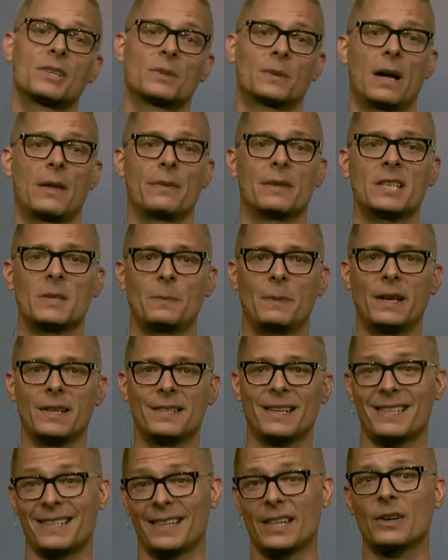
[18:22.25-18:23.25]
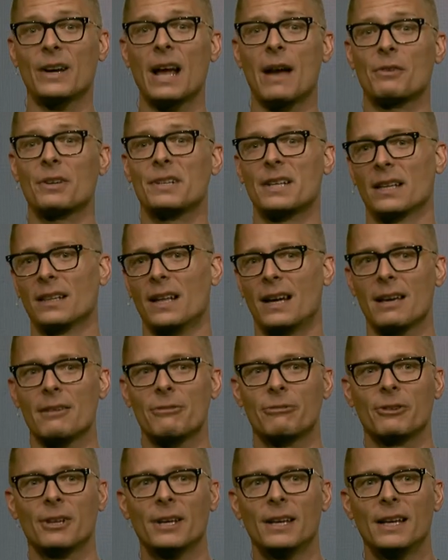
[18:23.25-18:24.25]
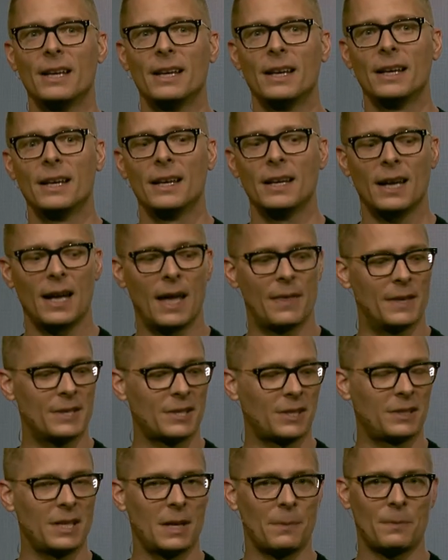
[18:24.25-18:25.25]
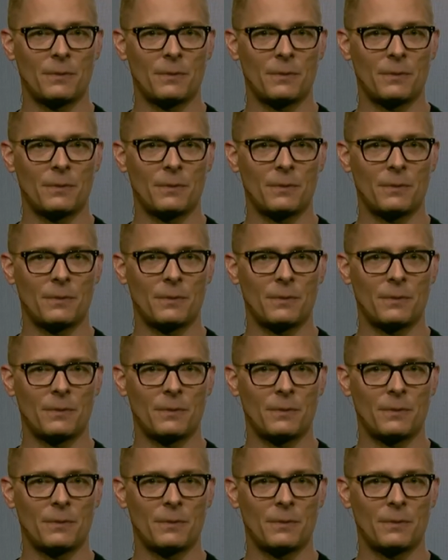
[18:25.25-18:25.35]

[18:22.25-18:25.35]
around this because it's their everyday life. And this clip